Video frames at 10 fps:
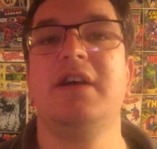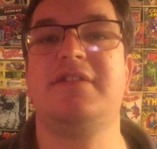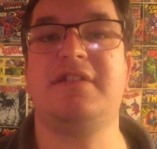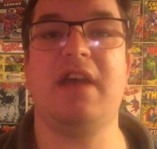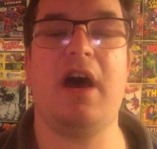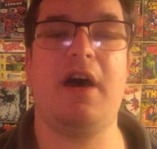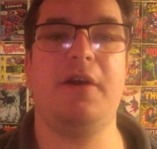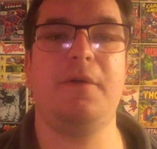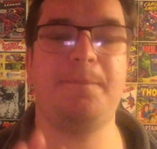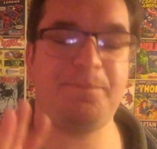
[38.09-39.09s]

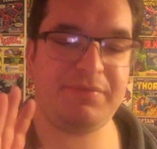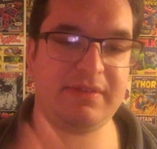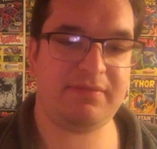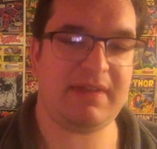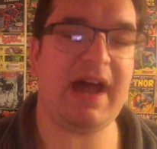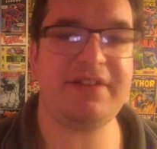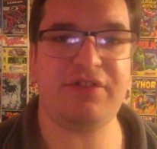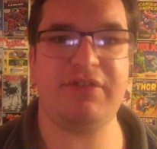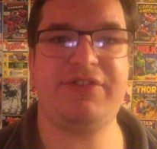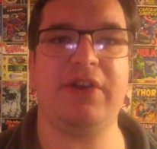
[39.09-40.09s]
So,
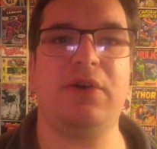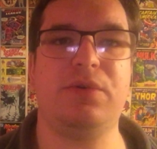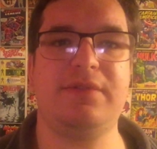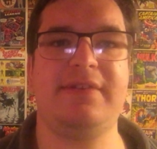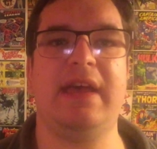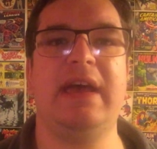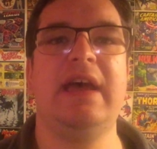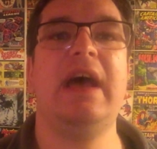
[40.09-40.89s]
as a result,